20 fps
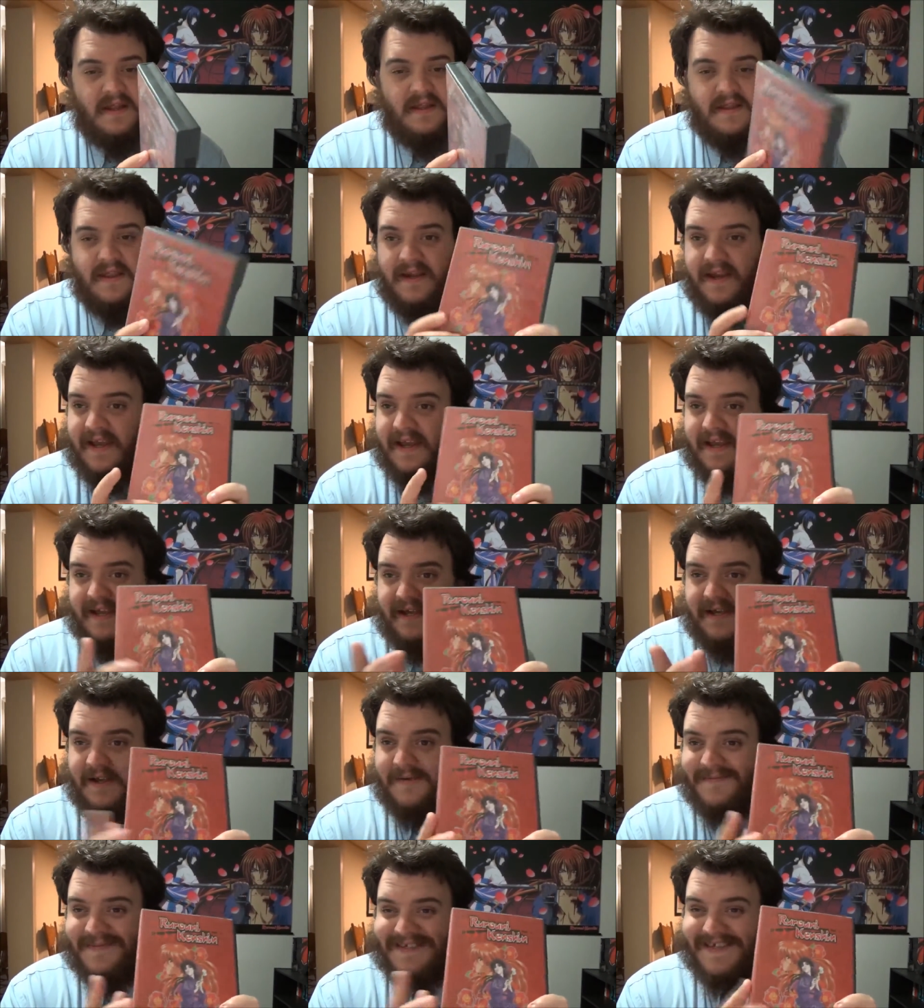The day it
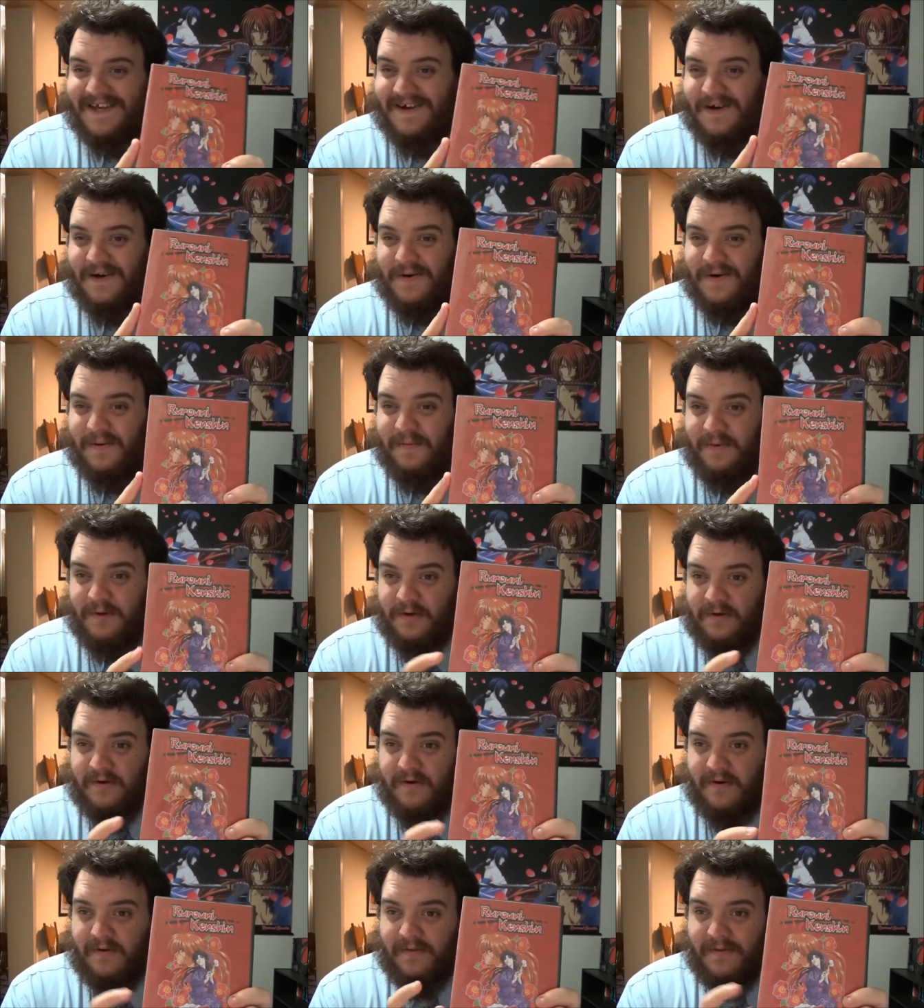comes out on a
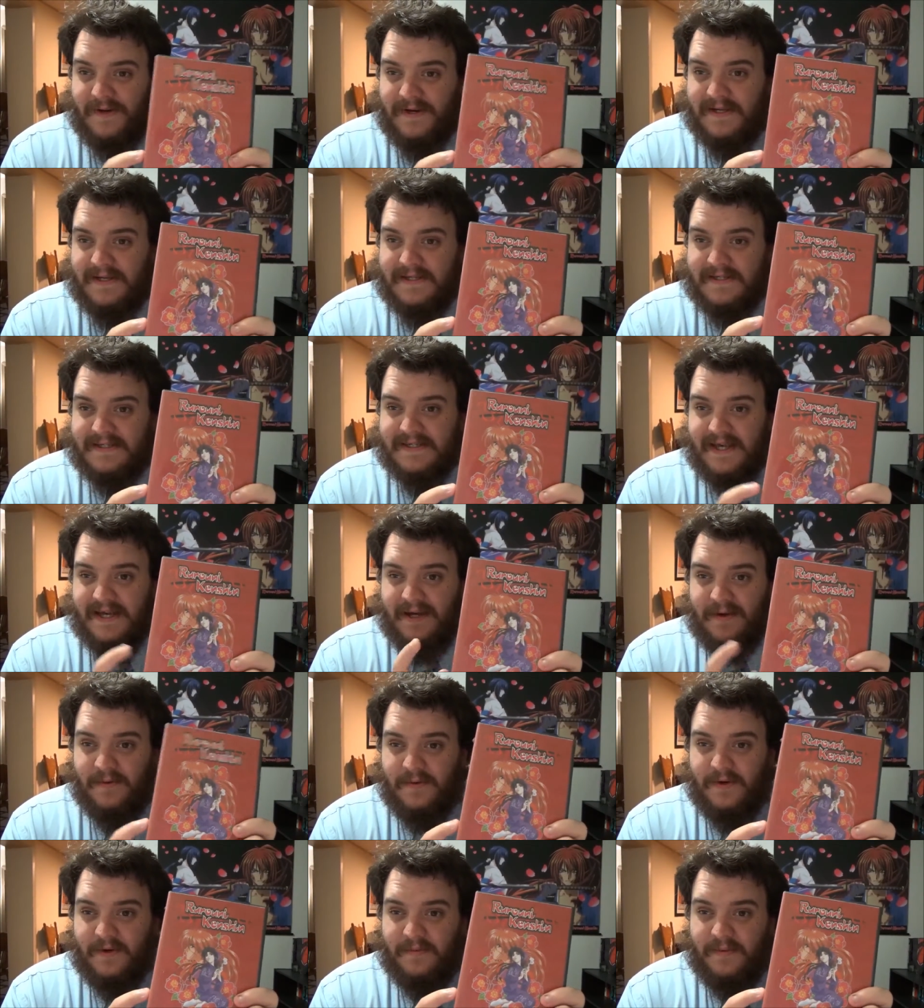Blu-ray release, I
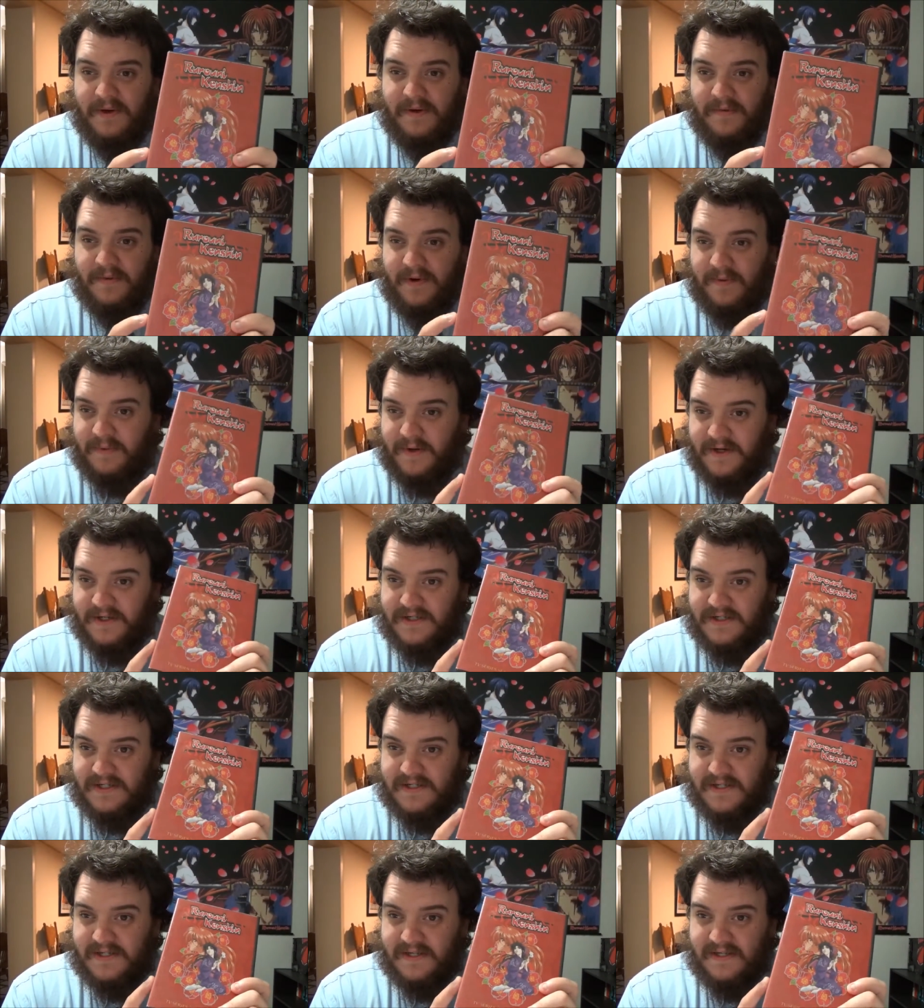will be
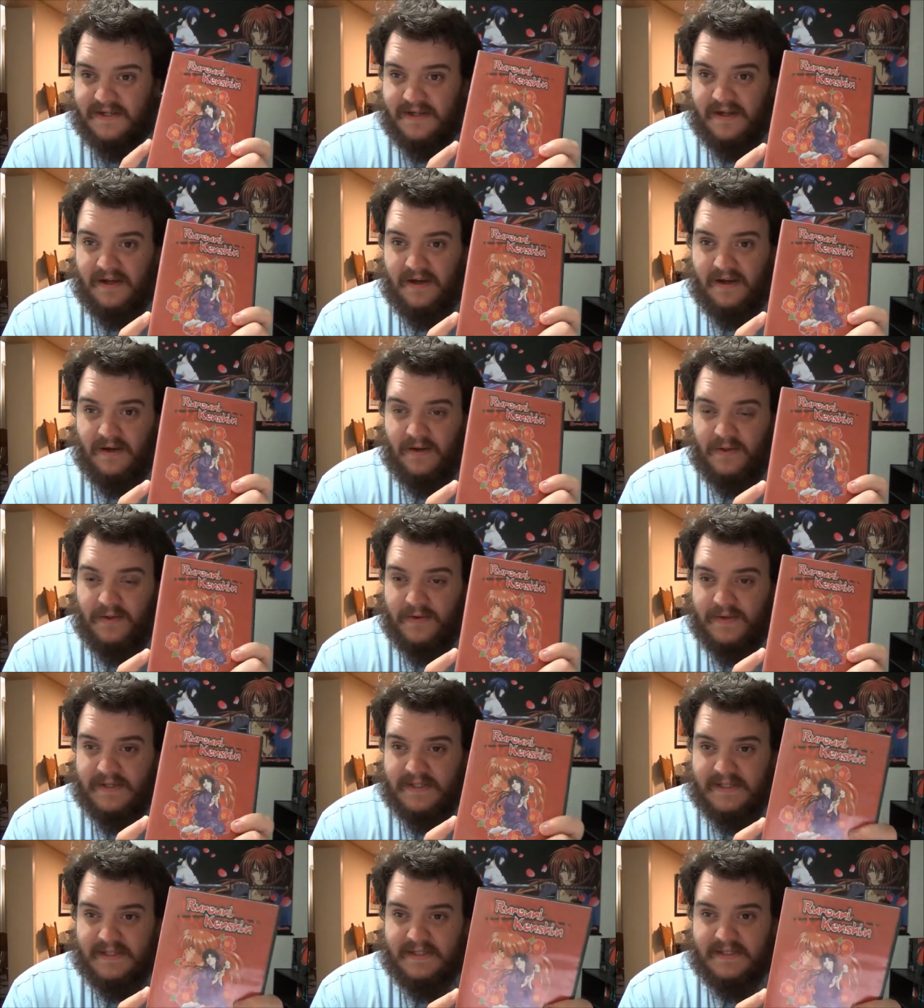repurchasing all
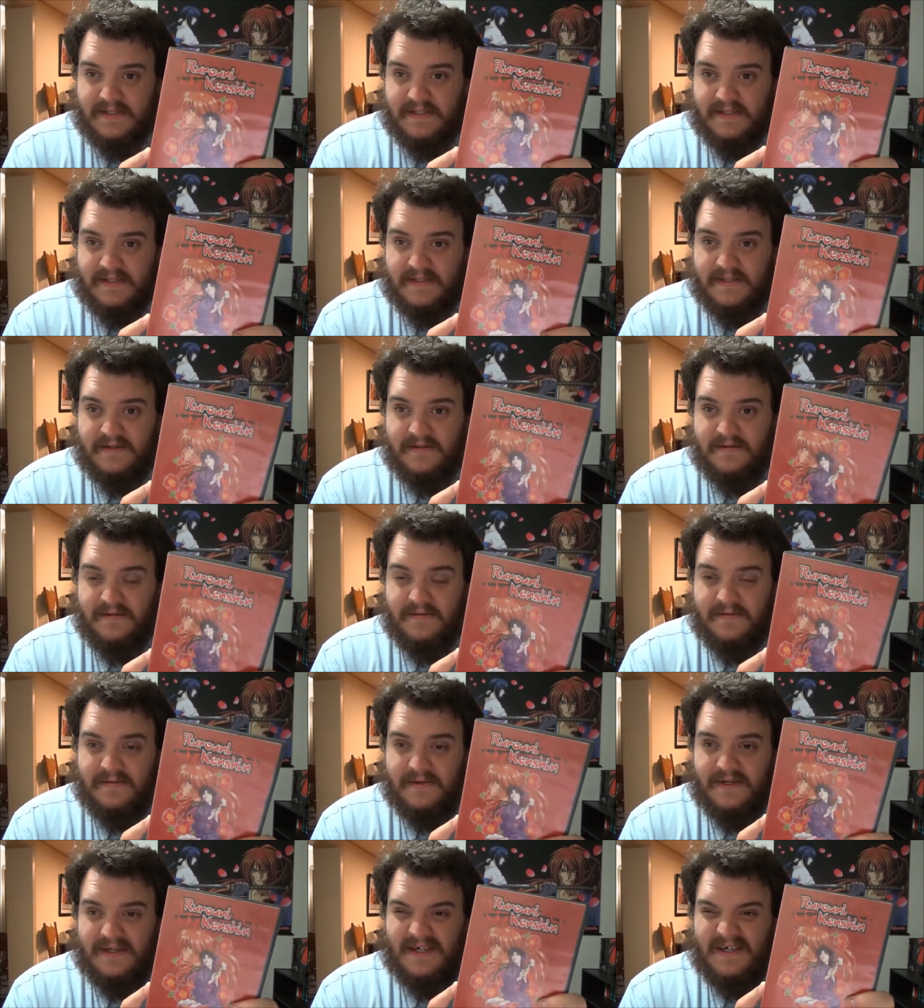3 seasons.
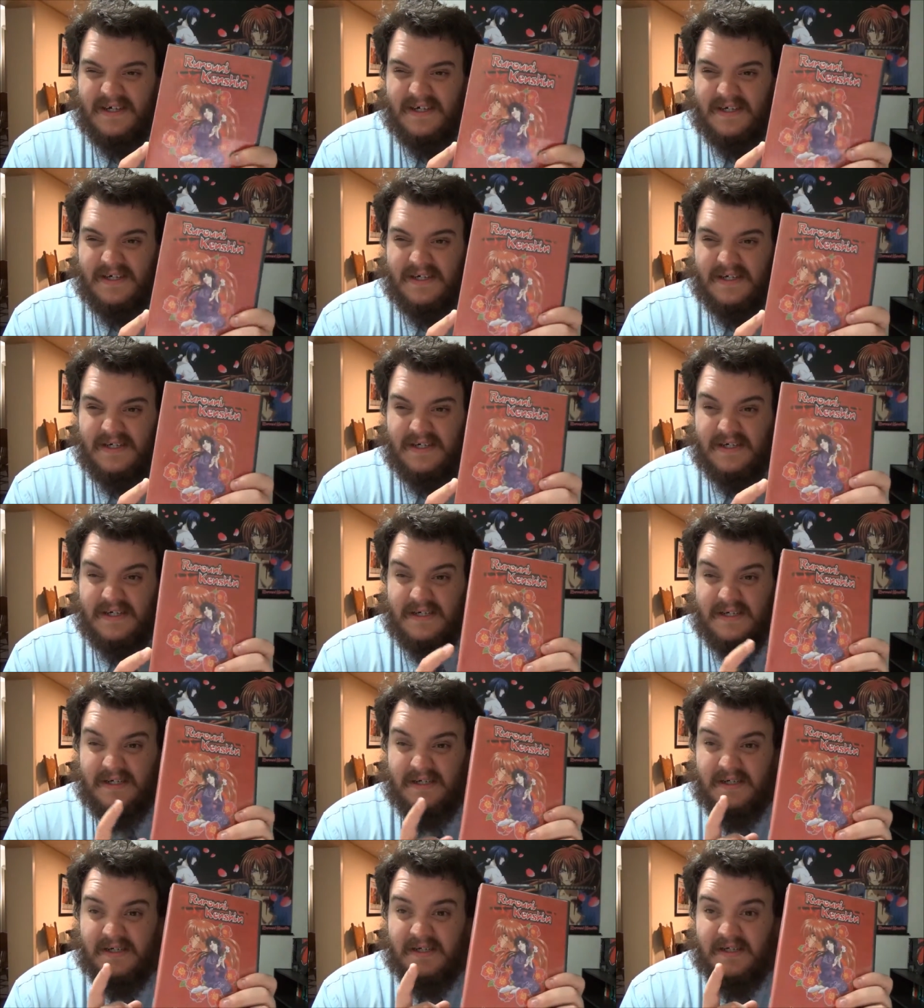
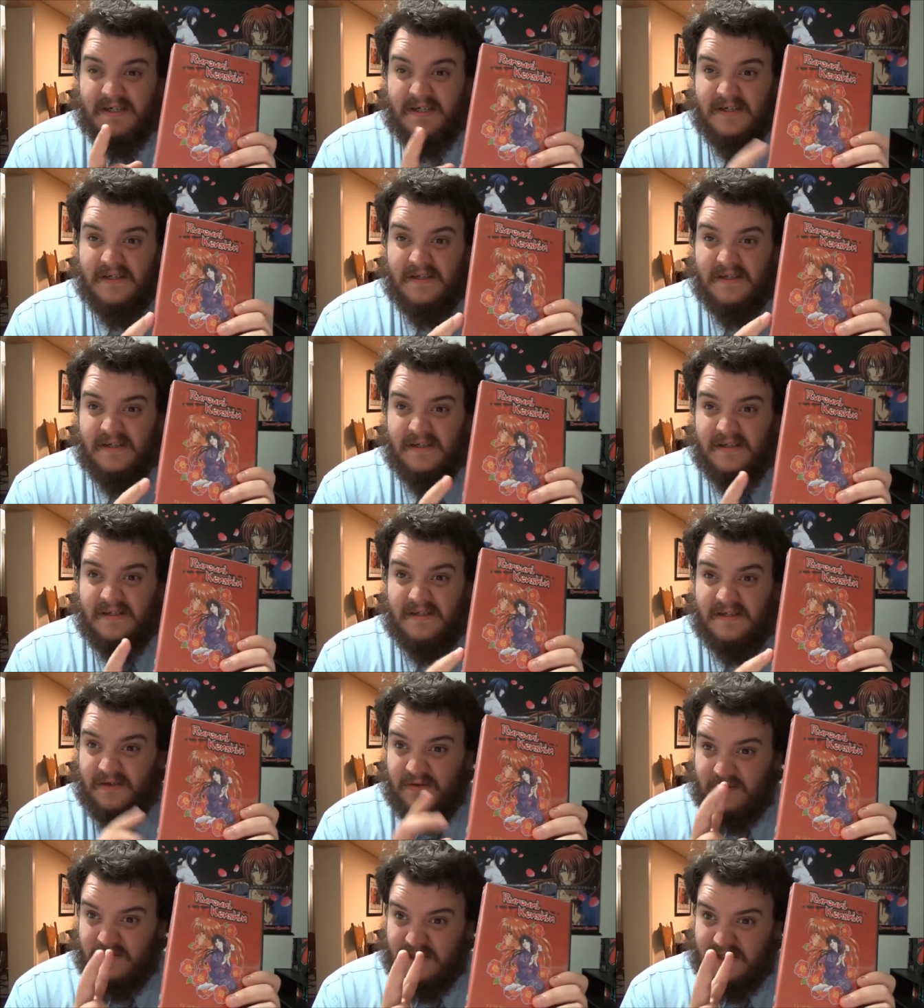Well,
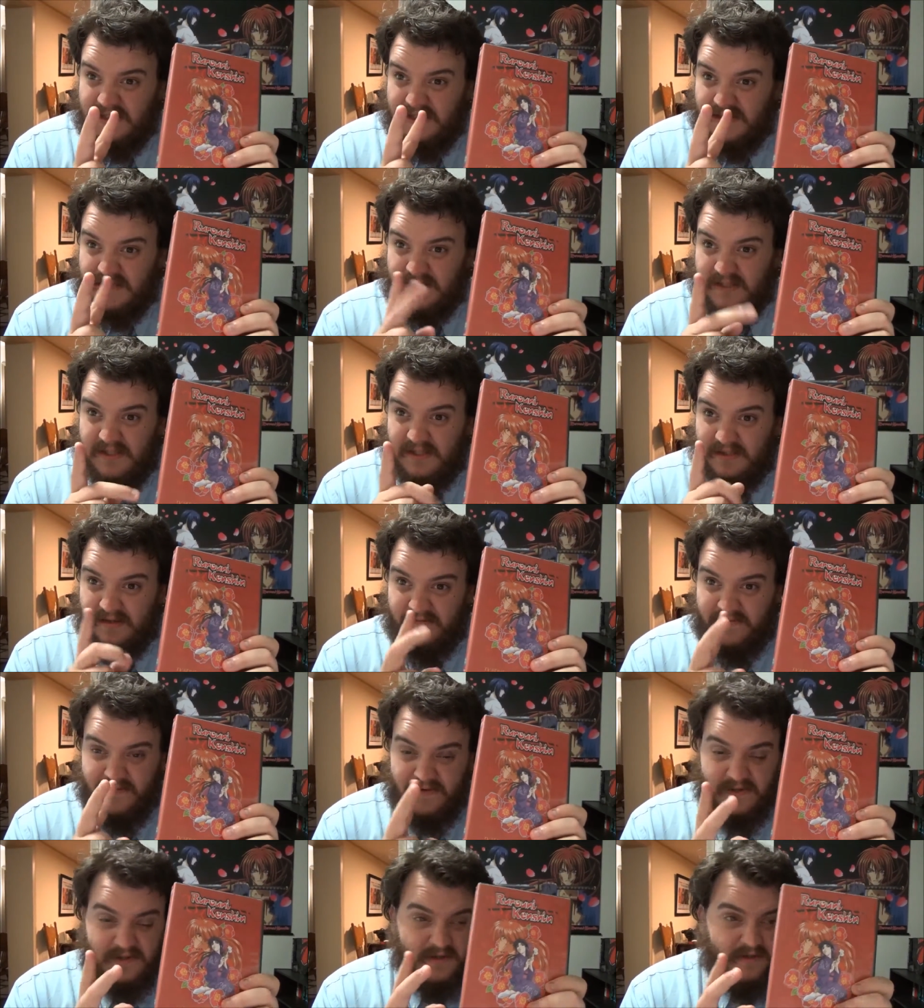2 seasons, the
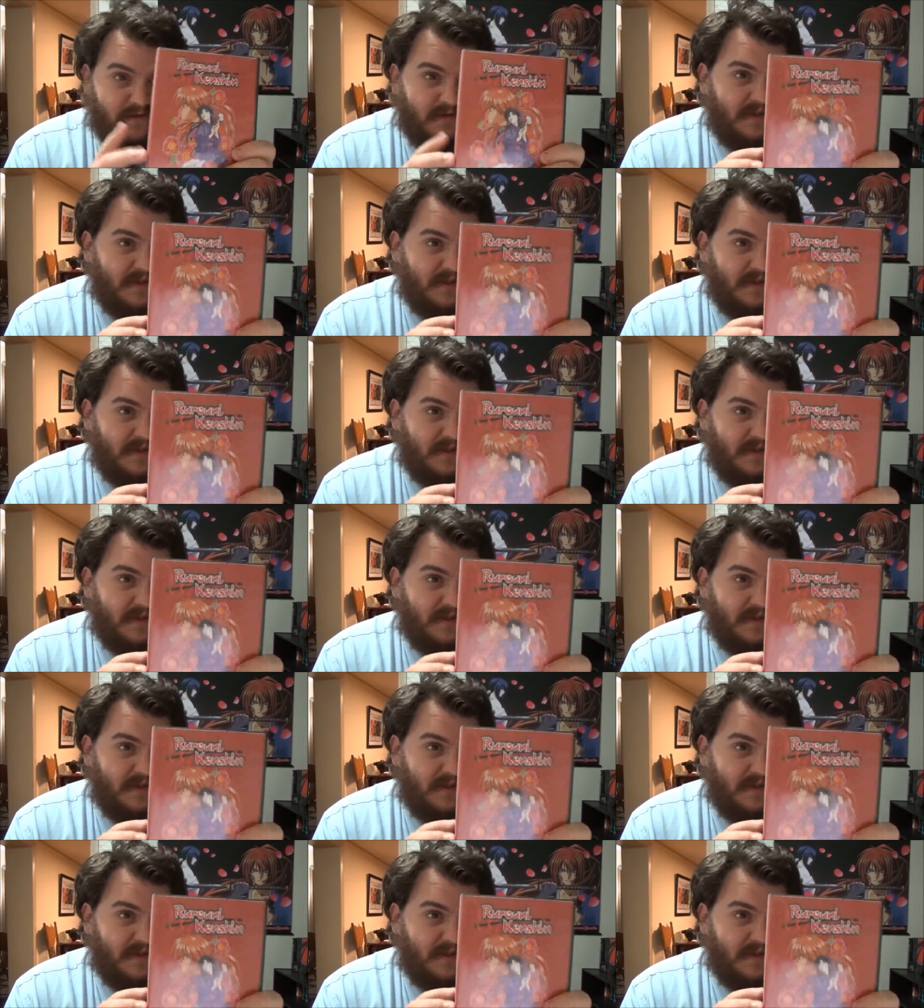first 2